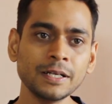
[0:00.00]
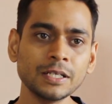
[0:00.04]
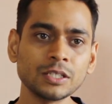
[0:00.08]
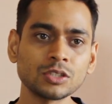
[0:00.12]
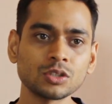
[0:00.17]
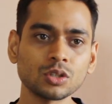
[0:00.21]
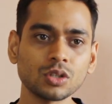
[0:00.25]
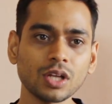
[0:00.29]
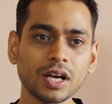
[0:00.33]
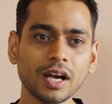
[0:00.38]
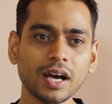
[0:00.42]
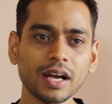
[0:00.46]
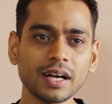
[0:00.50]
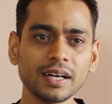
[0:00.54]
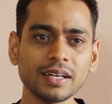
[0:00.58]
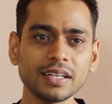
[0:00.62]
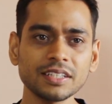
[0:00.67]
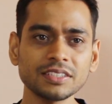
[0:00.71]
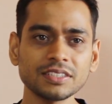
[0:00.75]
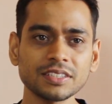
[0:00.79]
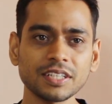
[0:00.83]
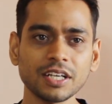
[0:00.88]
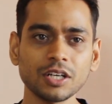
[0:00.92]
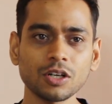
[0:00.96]
So the
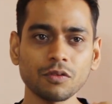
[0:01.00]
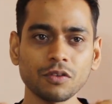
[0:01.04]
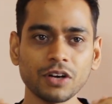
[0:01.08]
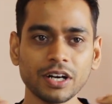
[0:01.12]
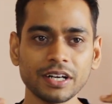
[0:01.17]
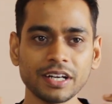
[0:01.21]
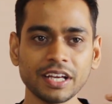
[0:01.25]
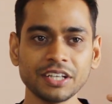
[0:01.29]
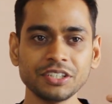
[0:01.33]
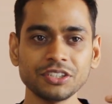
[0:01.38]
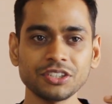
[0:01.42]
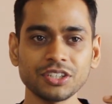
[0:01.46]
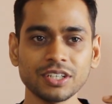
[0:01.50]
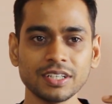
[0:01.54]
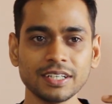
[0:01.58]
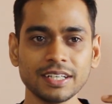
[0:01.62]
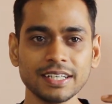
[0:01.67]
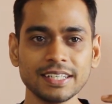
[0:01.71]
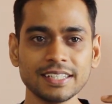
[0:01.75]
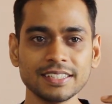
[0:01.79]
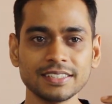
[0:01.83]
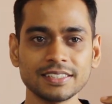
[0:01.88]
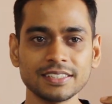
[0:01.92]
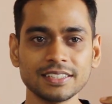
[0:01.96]
current state of our attention
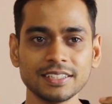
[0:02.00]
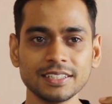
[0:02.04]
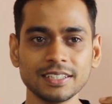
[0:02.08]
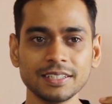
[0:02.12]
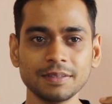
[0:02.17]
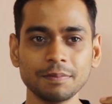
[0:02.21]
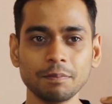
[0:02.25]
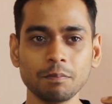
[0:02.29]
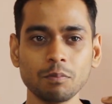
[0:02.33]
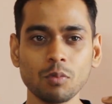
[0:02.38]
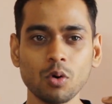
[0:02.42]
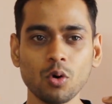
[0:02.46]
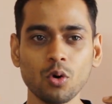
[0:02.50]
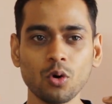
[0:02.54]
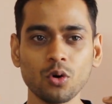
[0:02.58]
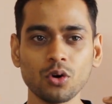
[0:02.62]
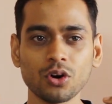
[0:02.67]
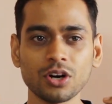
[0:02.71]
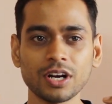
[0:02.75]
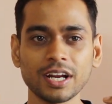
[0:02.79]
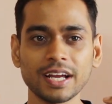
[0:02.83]
is more